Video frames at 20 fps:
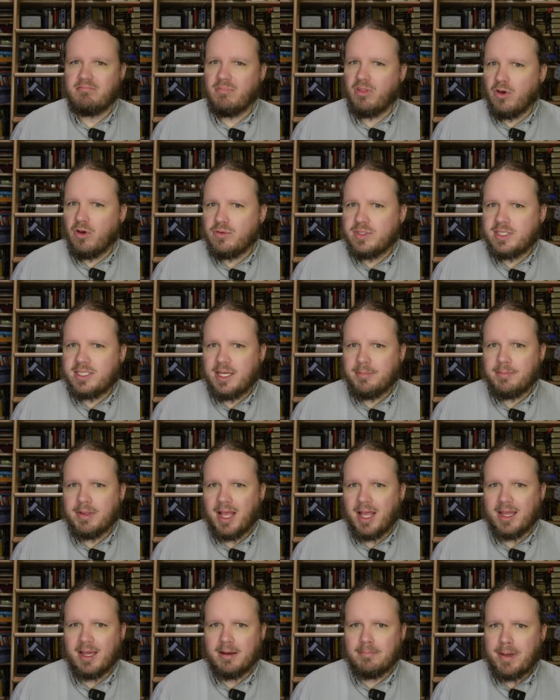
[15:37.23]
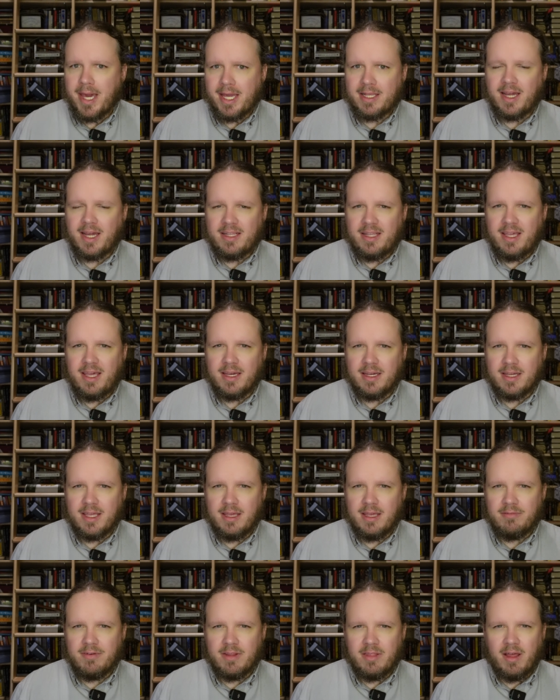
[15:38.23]
Those seemed like a bad idea
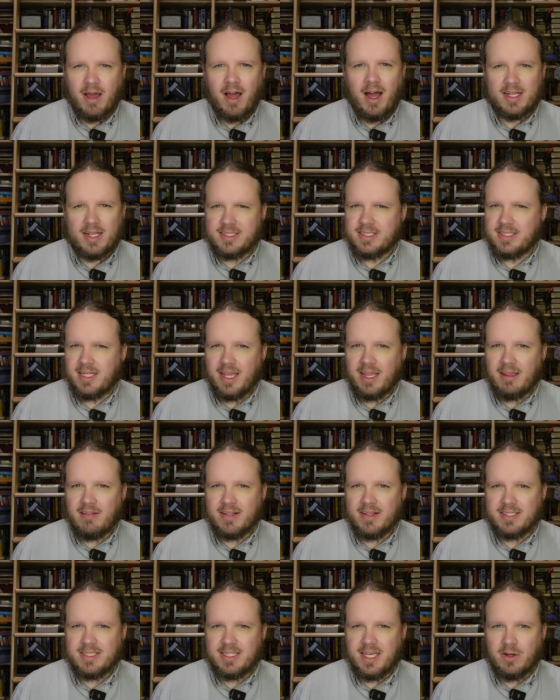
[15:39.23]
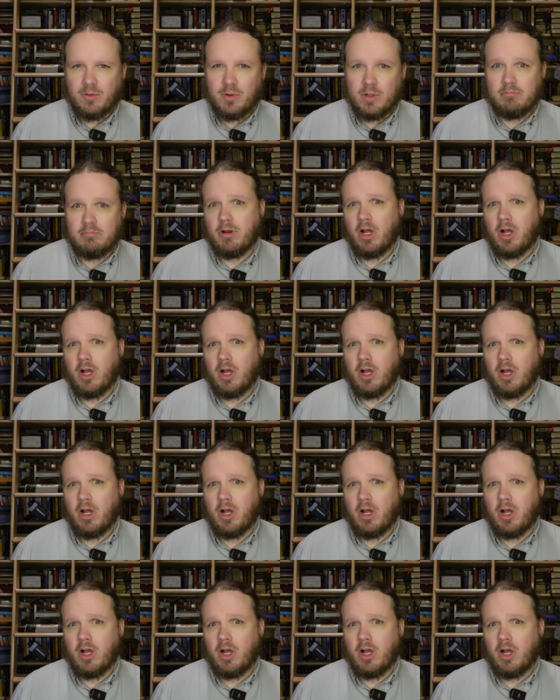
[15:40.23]
given the hot slag this thing will